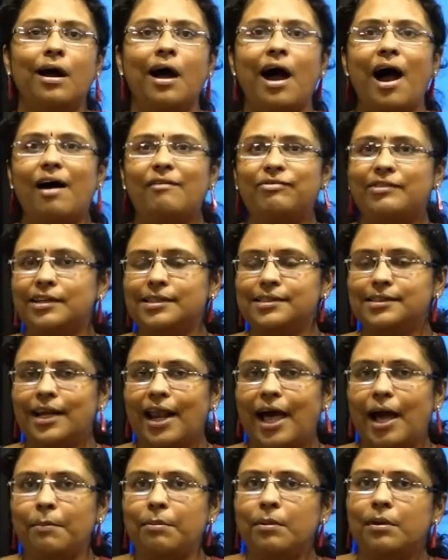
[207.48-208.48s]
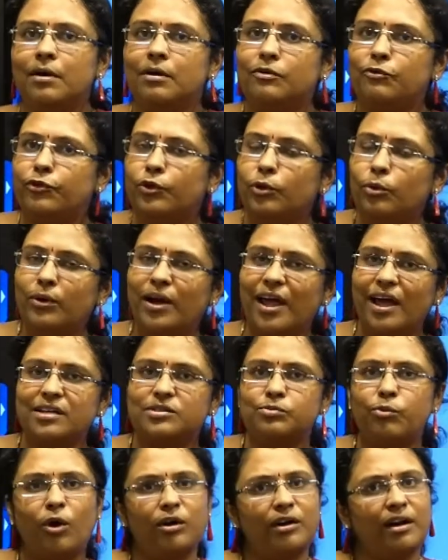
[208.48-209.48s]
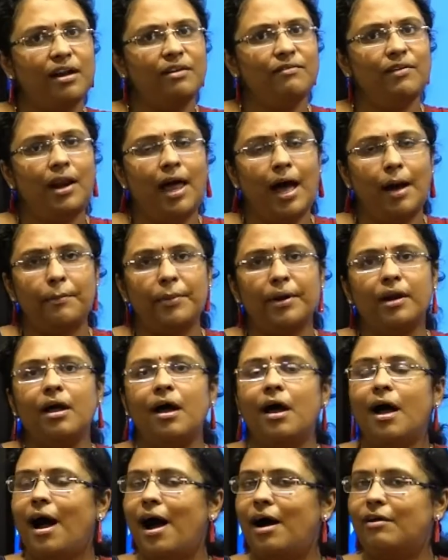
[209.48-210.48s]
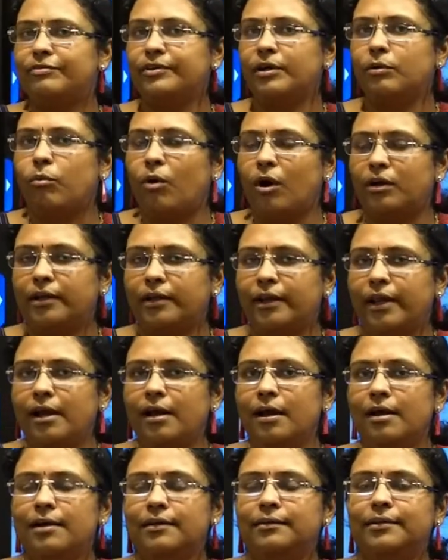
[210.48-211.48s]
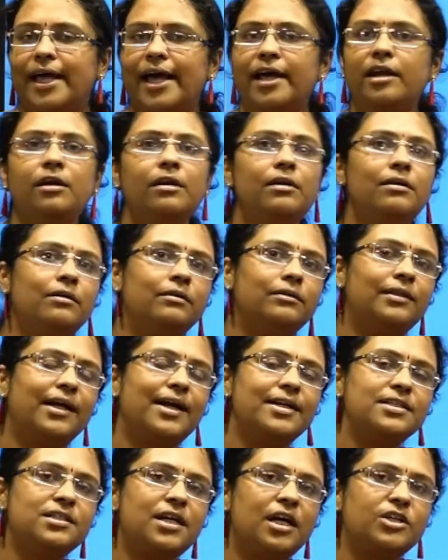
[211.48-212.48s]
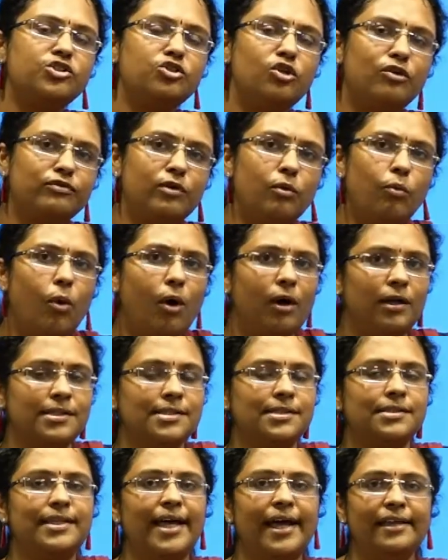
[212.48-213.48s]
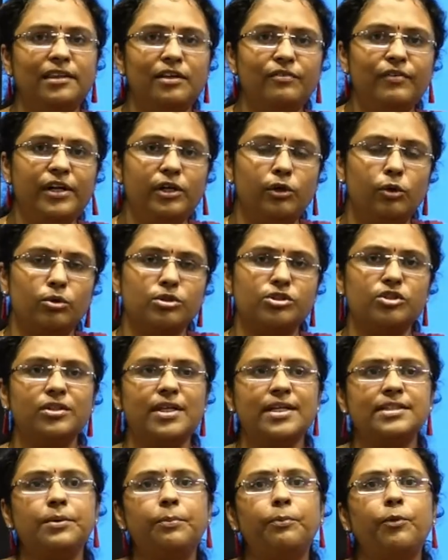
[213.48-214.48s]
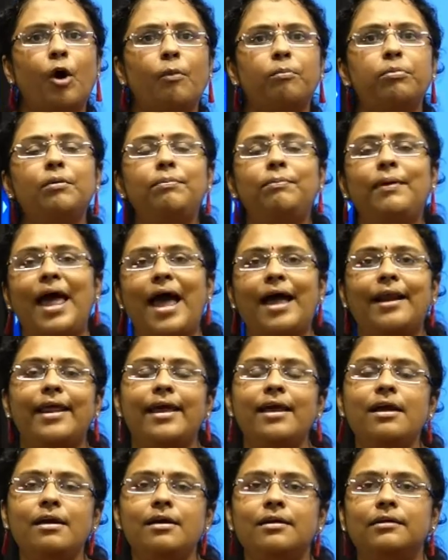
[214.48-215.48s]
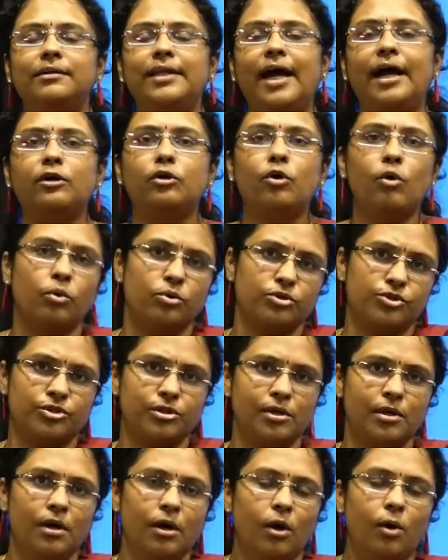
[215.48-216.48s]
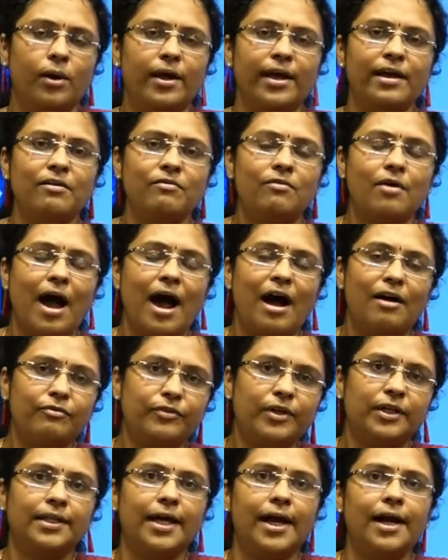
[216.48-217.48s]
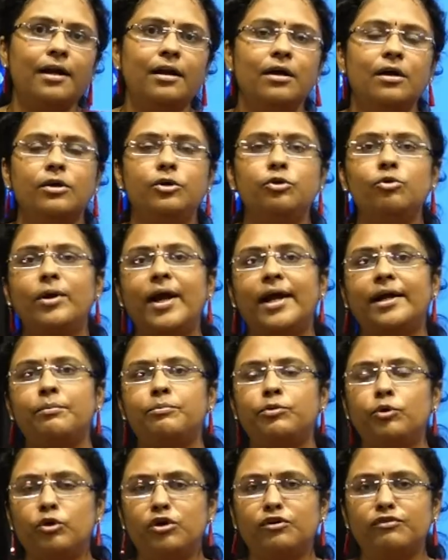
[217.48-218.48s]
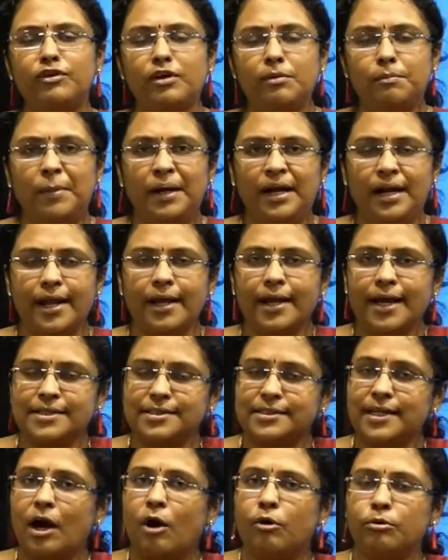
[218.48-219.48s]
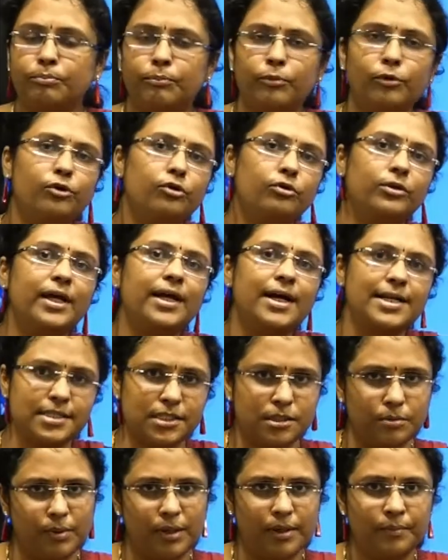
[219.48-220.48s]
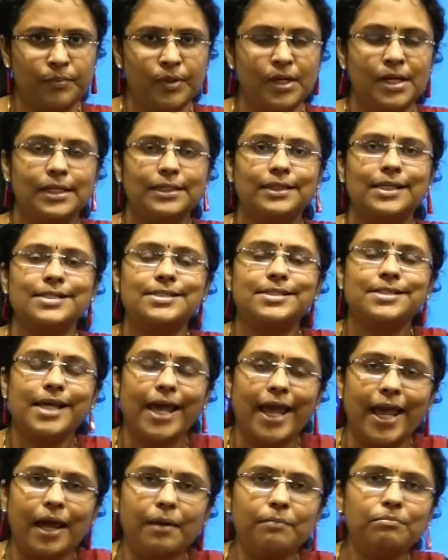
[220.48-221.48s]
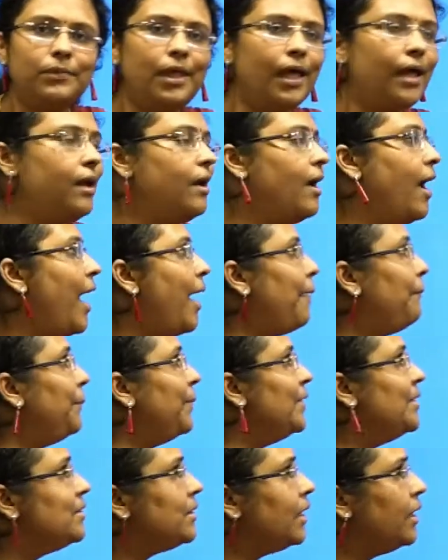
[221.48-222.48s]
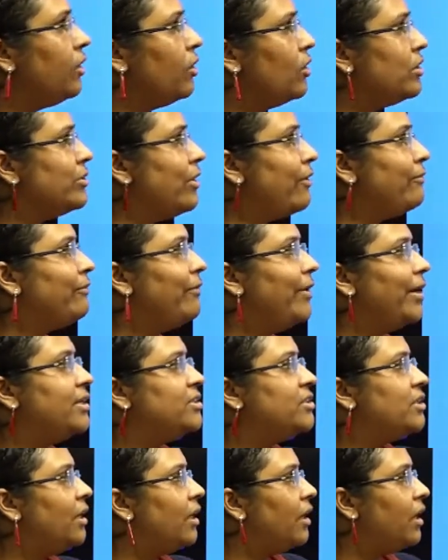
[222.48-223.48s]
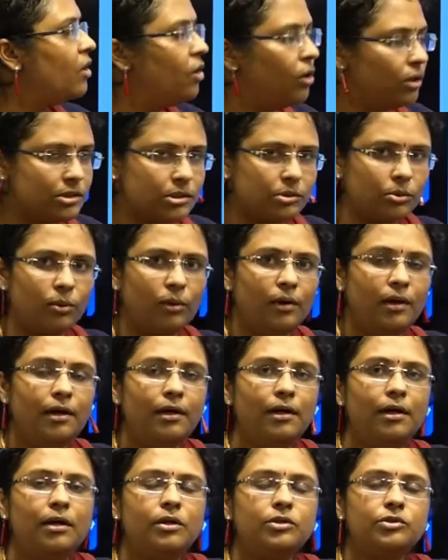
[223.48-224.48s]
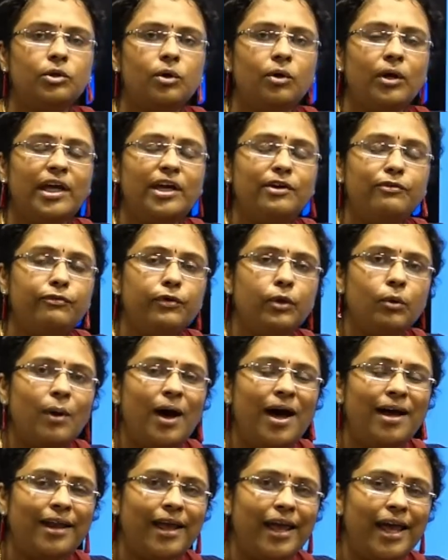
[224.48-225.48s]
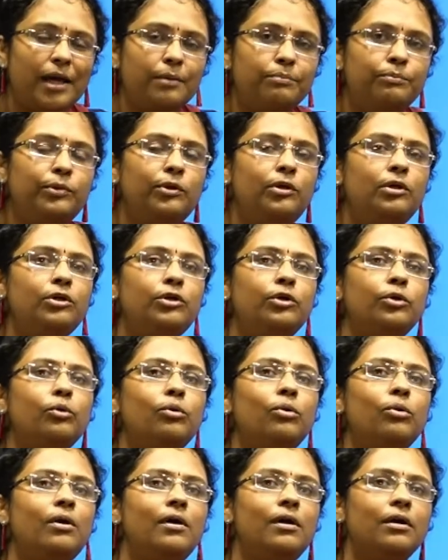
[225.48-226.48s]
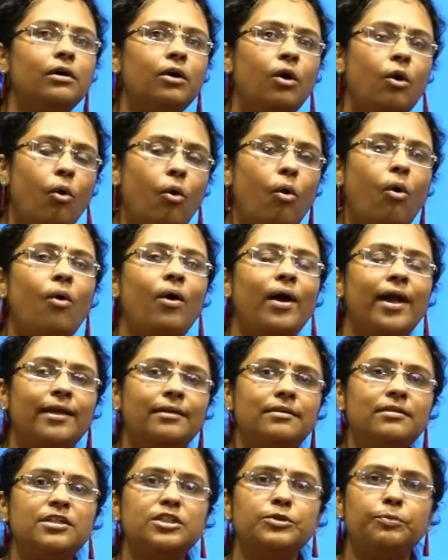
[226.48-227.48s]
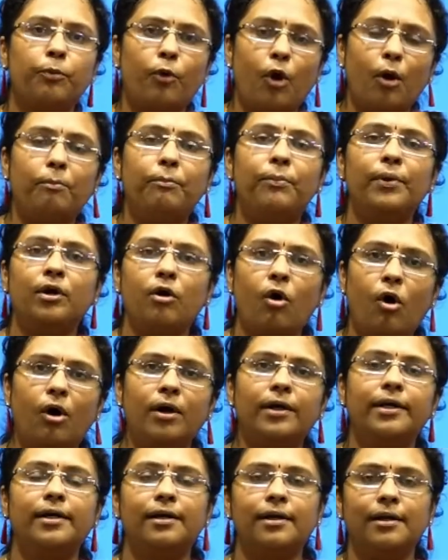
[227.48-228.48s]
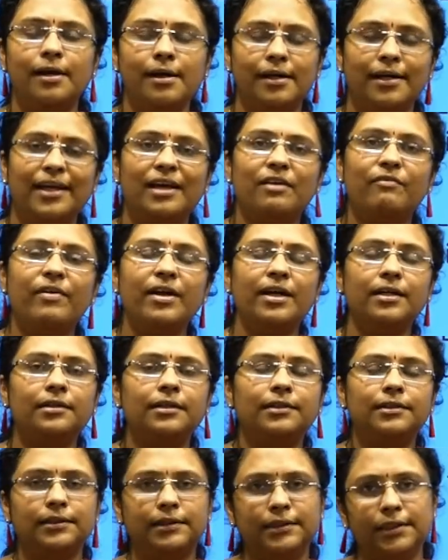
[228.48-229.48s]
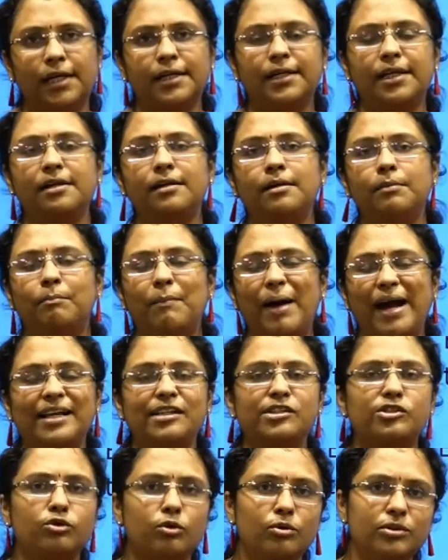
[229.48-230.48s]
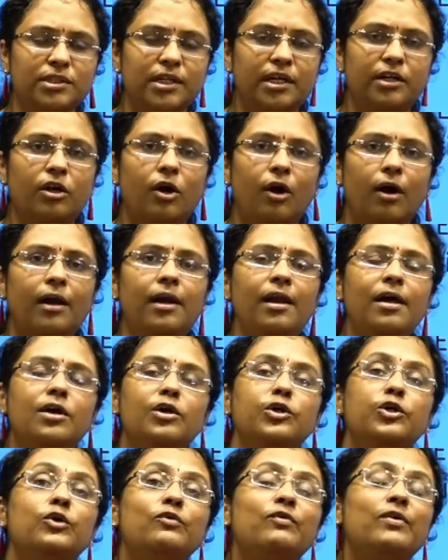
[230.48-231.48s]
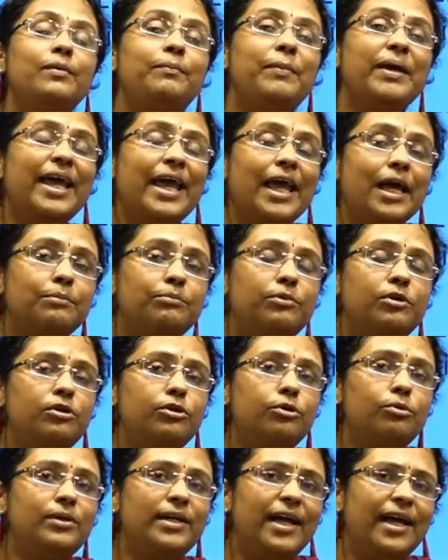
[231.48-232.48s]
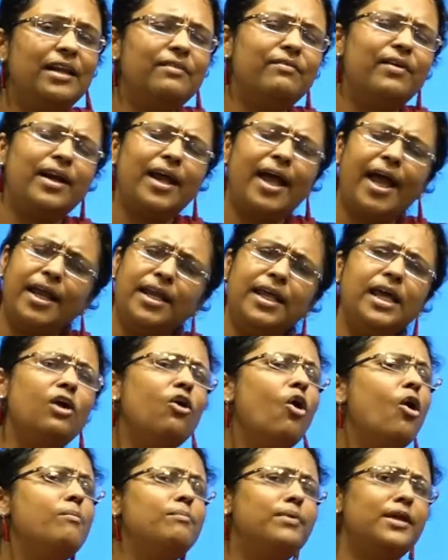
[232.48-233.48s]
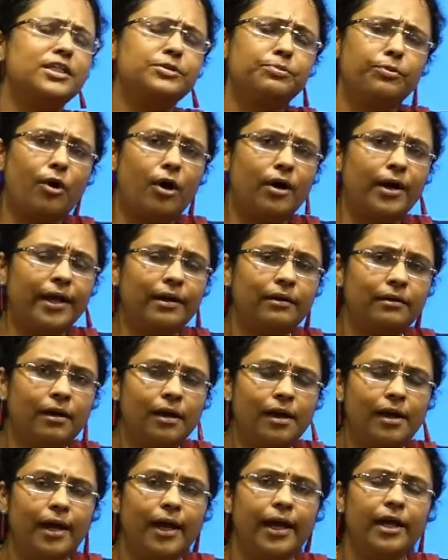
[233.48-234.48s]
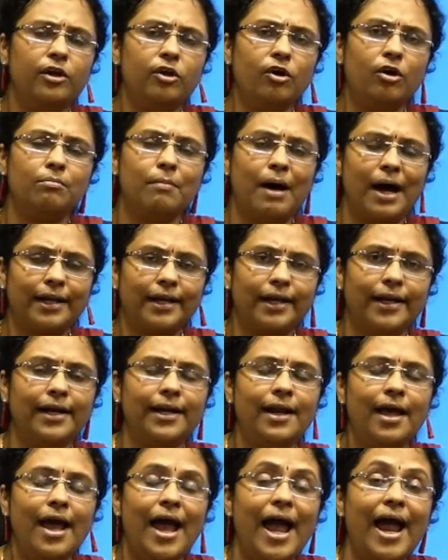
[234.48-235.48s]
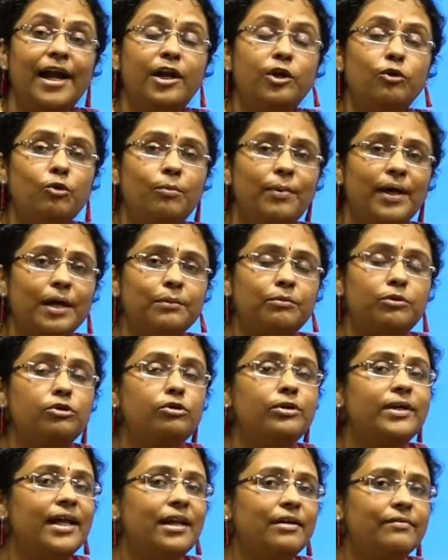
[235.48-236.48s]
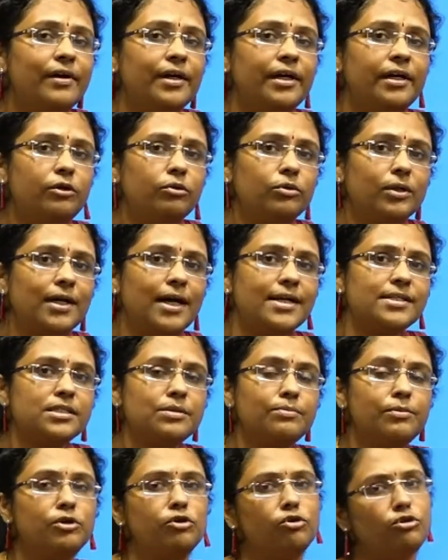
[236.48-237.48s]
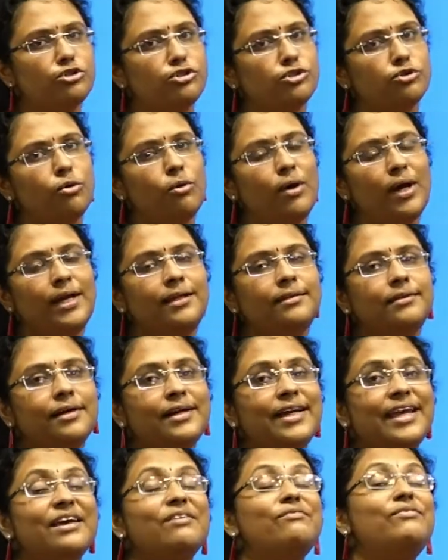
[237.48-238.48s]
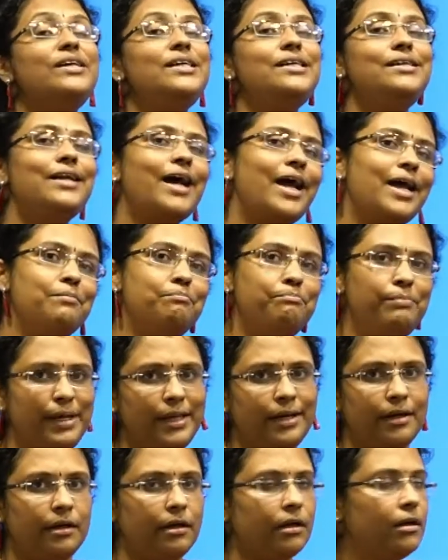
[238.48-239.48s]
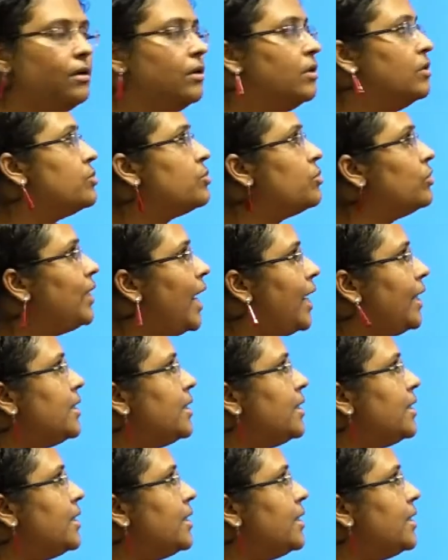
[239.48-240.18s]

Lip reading: After slab, few days watering will happen. After watering, then the construction of the walls, then the window. So, there's a proper planning that goes. Okay. After that, you get a beautiful building as the output to the customer. The same thing happens in your software engineering also. So, if you are able to go in this proper order, giving certain milestones and all, you will be able to deliver any complex product in your market and you will be able to deliver it to the customer also in the given time period. So, that